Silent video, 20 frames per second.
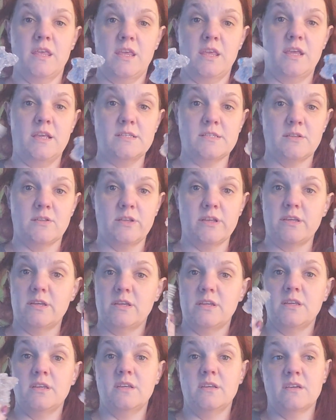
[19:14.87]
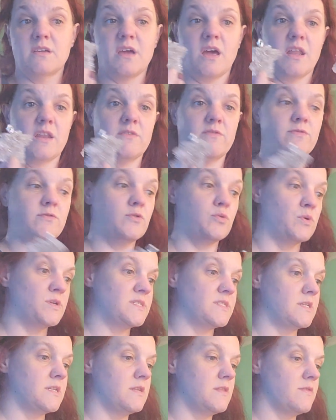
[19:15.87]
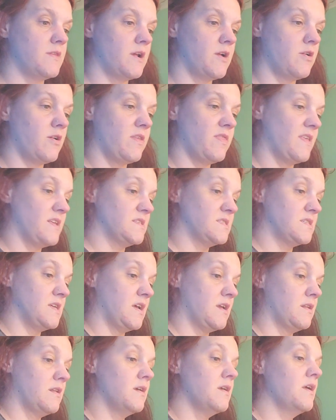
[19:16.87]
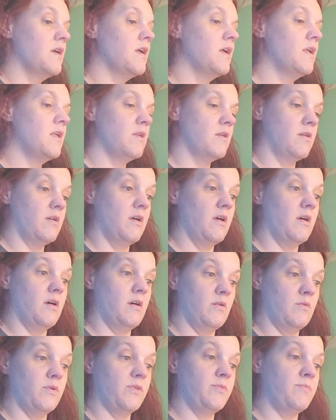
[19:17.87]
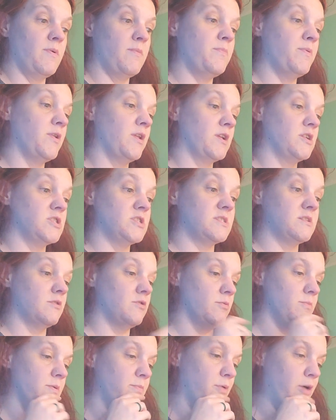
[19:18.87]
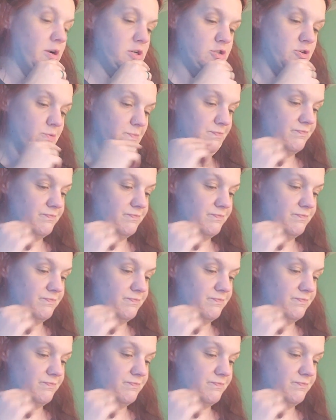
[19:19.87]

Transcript: easily kind of twisted in there, and they stayed with me putting just a little bit of pressure.